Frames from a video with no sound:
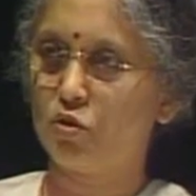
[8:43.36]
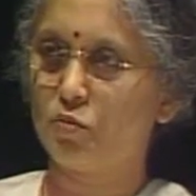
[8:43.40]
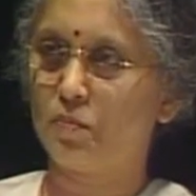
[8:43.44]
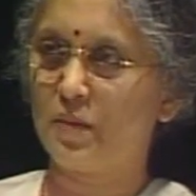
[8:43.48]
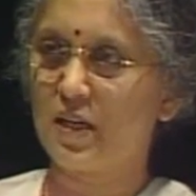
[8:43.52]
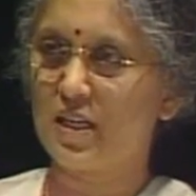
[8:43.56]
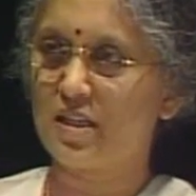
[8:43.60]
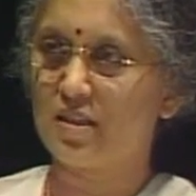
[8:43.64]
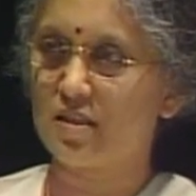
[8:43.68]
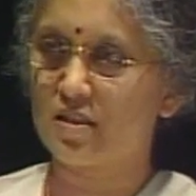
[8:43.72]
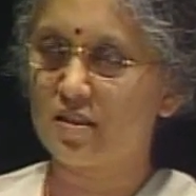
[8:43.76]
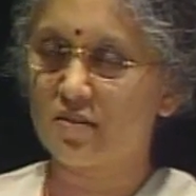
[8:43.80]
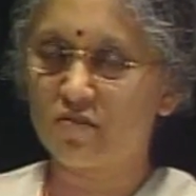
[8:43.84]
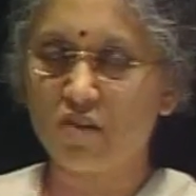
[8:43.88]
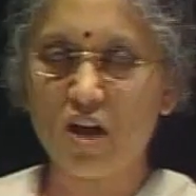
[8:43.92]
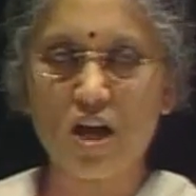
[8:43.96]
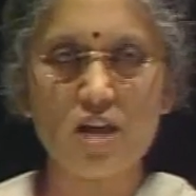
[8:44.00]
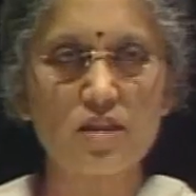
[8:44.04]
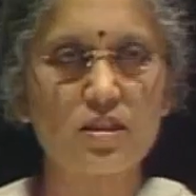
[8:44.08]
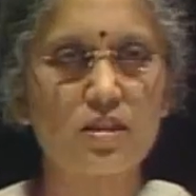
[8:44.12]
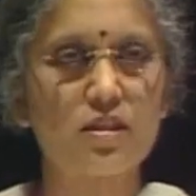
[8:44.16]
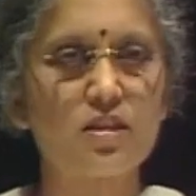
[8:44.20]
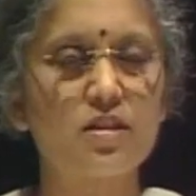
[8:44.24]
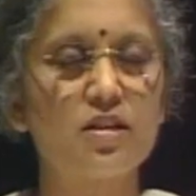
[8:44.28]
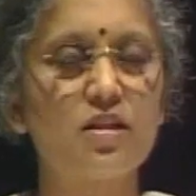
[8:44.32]
to places
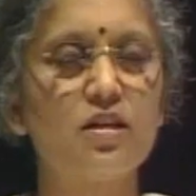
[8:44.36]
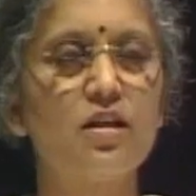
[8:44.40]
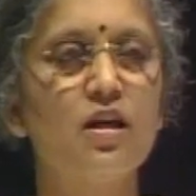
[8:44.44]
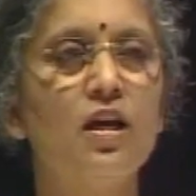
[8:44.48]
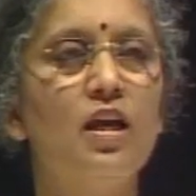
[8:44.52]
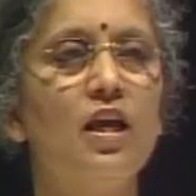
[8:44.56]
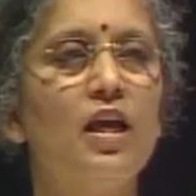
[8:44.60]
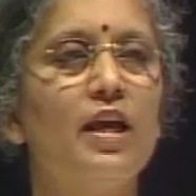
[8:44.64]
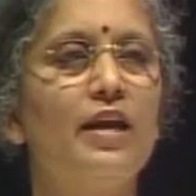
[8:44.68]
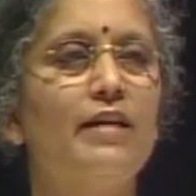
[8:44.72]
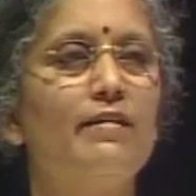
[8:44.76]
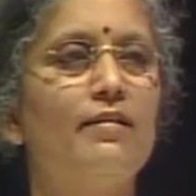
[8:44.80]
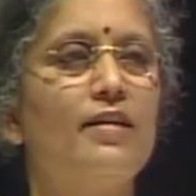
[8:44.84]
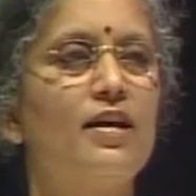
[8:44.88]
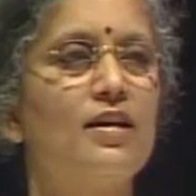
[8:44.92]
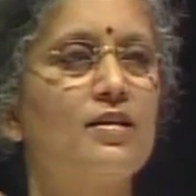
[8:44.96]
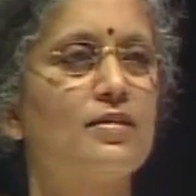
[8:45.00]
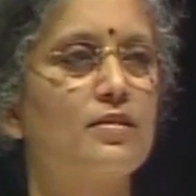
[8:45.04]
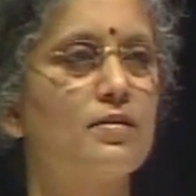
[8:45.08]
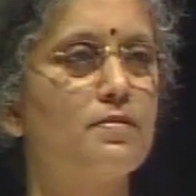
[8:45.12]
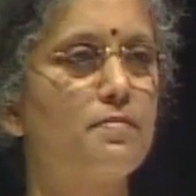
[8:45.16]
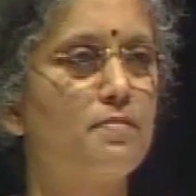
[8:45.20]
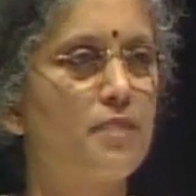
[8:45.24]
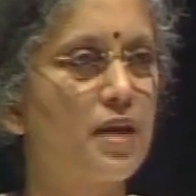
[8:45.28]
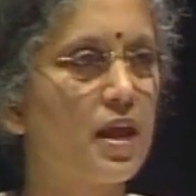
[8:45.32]
faster, it
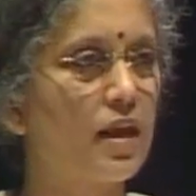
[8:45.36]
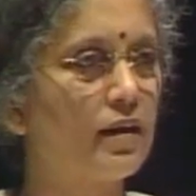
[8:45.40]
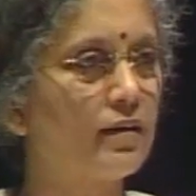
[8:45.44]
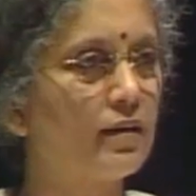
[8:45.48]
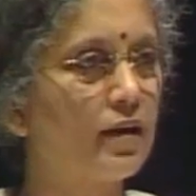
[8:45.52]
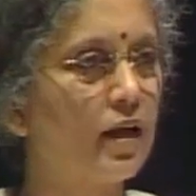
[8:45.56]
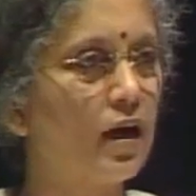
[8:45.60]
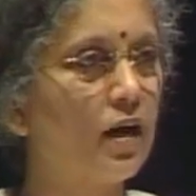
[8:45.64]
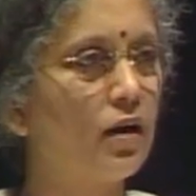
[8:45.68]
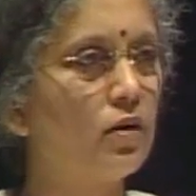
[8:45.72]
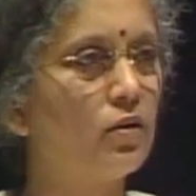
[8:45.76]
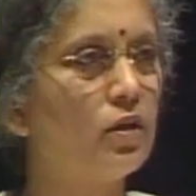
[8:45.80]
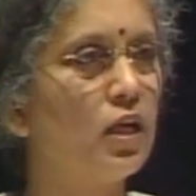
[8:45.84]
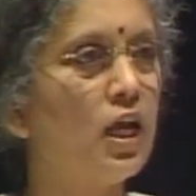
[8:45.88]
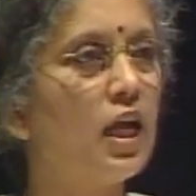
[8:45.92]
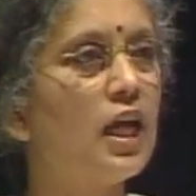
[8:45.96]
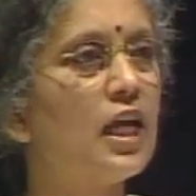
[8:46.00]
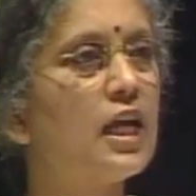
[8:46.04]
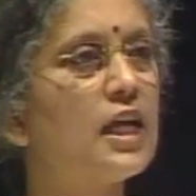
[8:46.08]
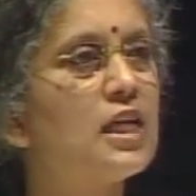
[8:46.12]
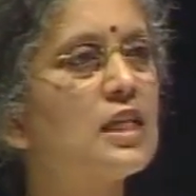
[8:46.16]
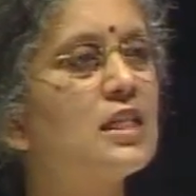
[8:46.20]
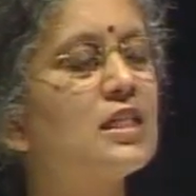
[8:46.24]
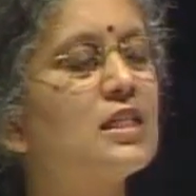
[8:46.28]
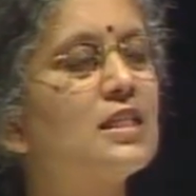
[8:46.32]
does not break down,
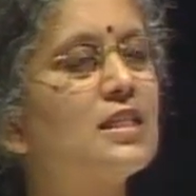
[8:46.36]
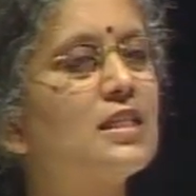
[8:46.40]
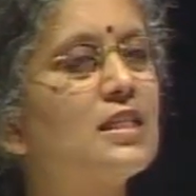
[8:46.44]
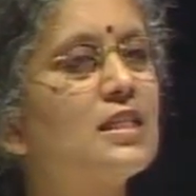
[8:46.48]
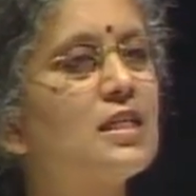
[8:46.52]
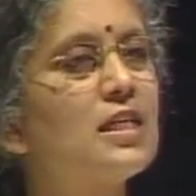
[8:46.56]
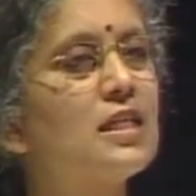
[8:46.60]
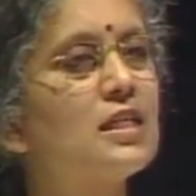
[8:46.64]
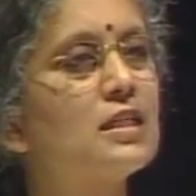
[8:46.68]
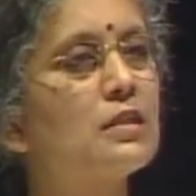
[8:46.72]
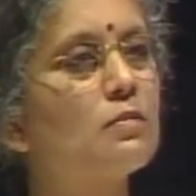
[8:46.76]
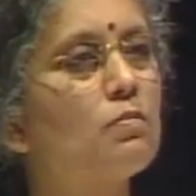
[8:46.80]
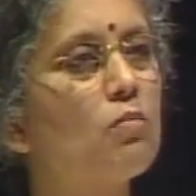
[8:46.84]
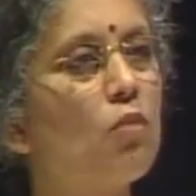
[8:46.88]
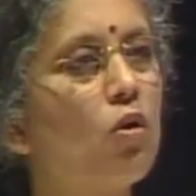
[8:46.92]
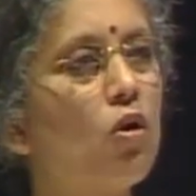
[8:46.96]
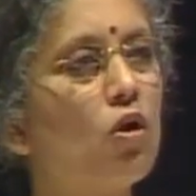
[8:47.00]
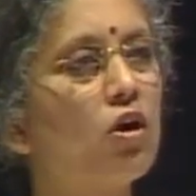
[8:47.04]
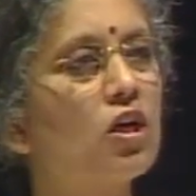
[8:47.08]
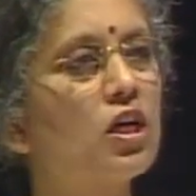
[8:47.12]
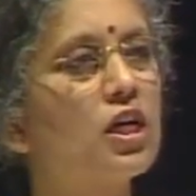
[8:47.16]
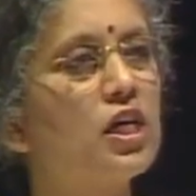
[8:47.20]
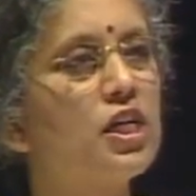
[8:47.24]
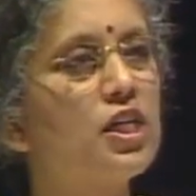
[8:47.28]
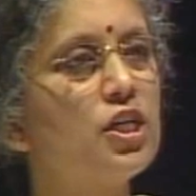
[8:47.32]
it is
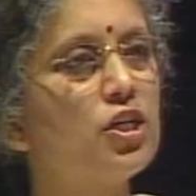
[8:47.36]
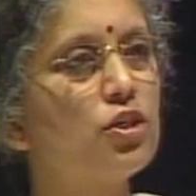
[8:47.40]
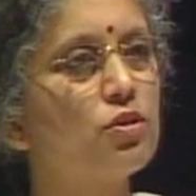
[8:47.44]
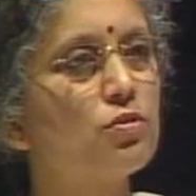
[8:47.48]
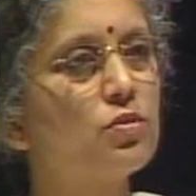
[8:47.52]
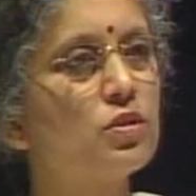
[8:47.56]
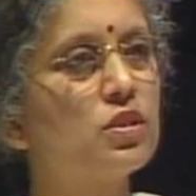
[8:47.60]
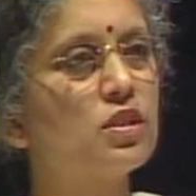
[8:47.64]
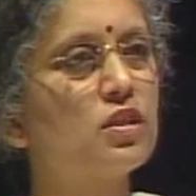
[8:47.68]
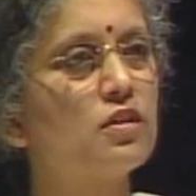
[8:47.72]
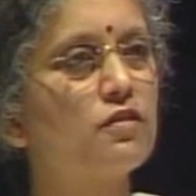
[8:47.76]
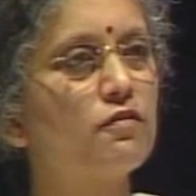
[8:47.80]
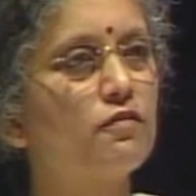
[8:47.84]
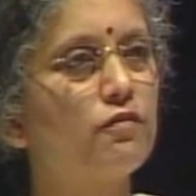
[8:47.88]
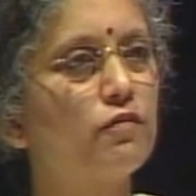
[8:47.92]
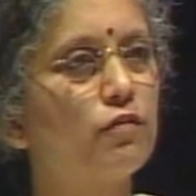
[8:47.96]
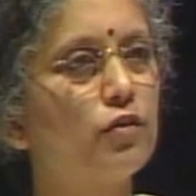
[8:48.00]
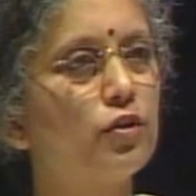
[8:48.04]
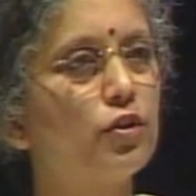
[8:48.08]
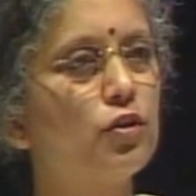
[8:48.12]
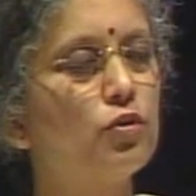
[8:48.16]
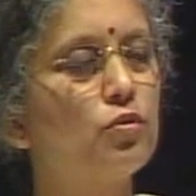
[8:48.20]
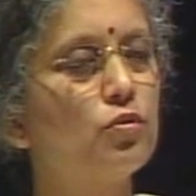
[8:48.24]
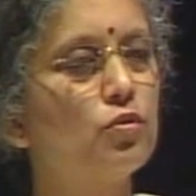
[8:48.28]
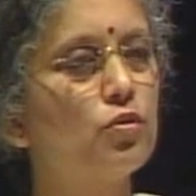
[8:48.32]
more conducive
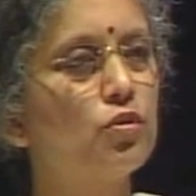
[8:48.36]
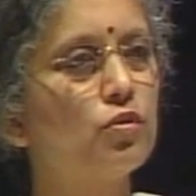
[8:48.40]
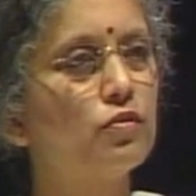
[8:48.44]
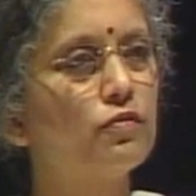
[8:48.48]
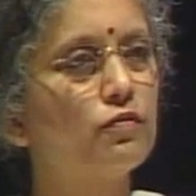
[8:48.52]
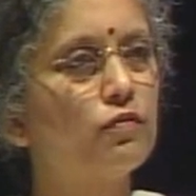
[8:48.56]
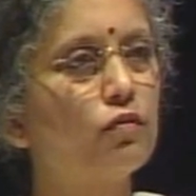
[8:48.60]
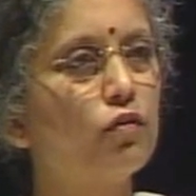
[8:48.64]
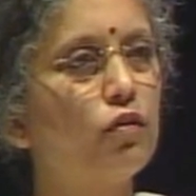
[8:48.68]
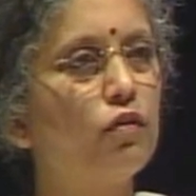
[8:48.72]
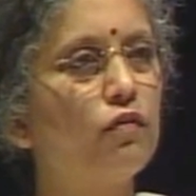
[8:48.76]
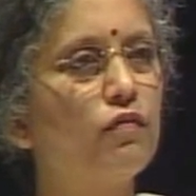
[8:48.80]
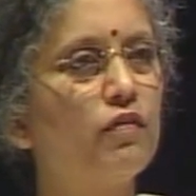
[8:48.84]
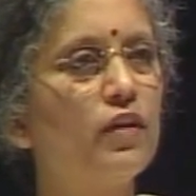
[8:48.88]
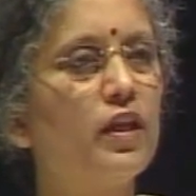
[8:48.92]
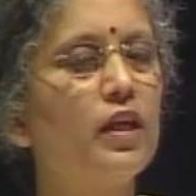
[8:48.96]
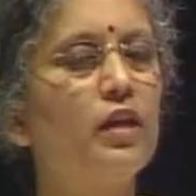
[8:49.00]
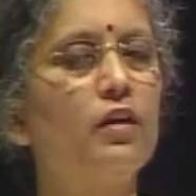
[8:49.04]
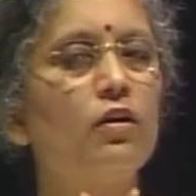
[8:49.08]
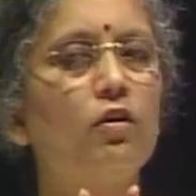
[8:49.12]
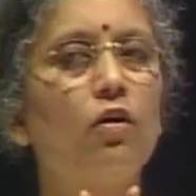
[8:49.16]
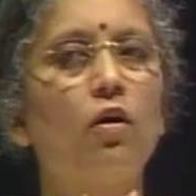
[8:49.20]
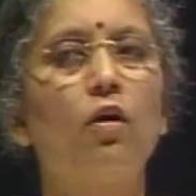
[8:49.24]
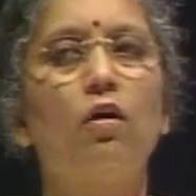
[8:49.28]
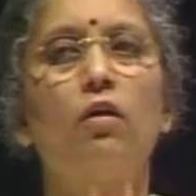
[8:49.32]
for you to
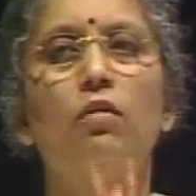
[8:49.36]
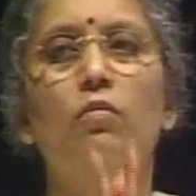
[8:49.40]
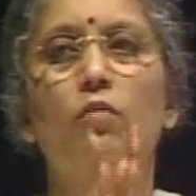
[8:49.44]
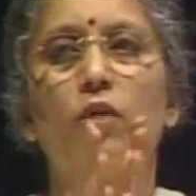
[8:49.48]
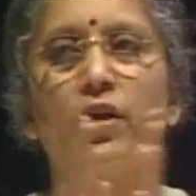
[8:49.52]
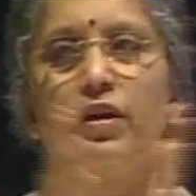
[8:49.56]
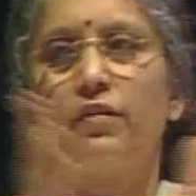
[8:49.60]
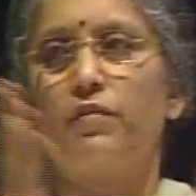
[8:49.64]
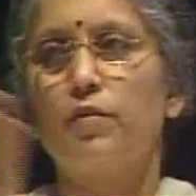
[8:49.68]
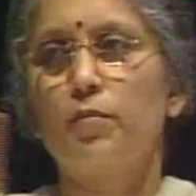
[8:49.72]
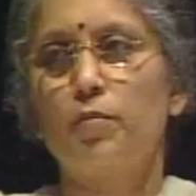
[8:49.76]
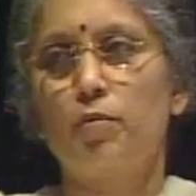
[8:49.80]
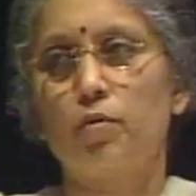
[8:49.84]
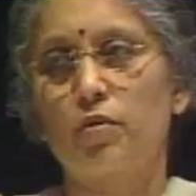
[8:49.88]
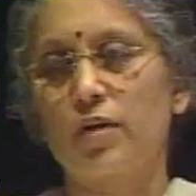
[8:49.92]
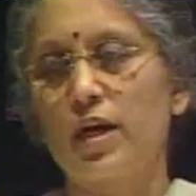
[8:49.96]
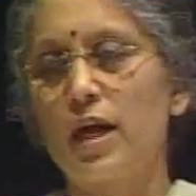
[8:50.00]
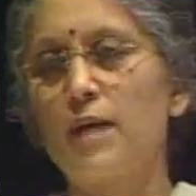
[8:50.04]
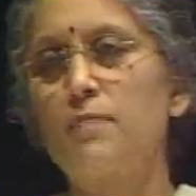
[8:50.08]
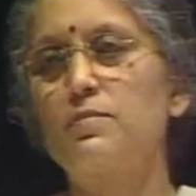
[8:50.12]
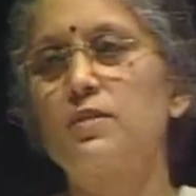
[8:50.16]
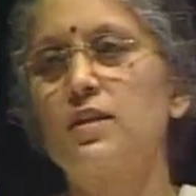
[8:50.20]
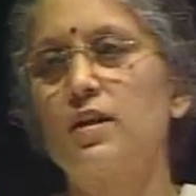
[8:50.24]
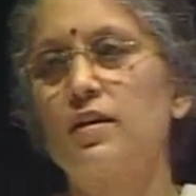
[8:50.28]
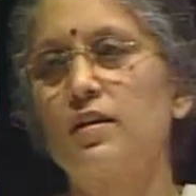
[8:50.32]
fulfill your whatever
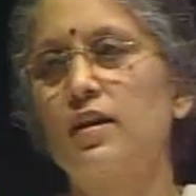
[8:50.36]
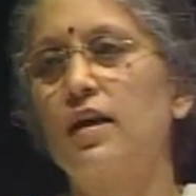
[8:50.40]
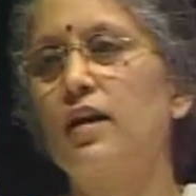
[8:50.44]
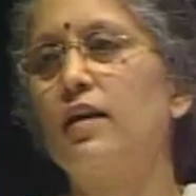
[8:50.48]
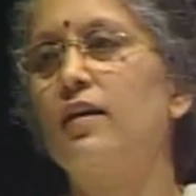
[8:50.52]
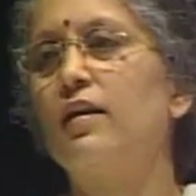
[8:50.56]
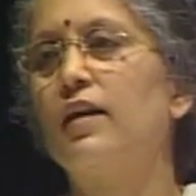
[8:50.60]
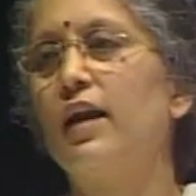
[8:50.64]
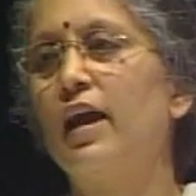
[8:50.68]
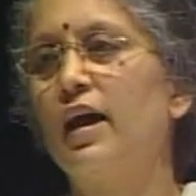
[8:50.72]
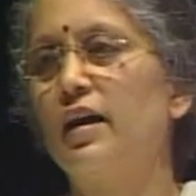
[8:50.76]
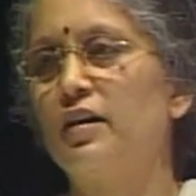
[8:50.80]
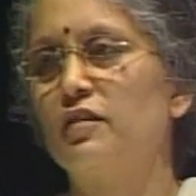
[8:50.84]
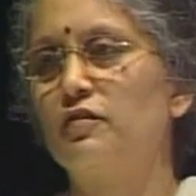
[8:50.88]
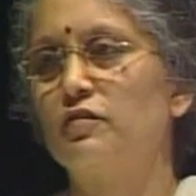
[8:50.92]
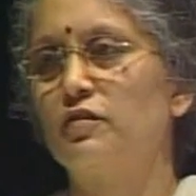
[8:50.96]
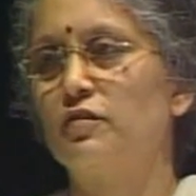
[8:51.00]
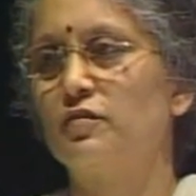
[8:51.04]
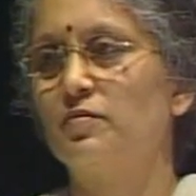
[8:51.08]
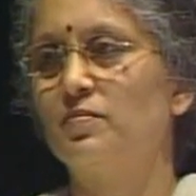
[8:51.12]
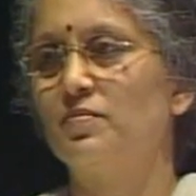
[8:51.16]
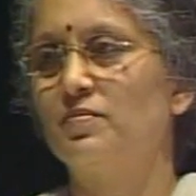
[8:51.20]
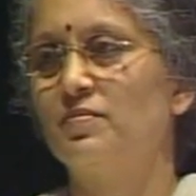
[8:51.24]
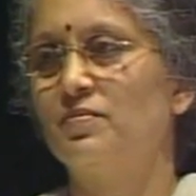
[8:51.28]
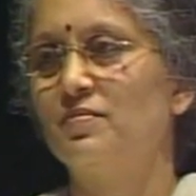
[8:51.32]
programs are there in
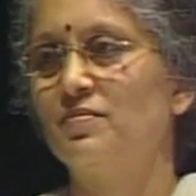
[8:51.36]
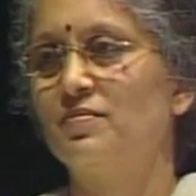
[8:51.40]
life.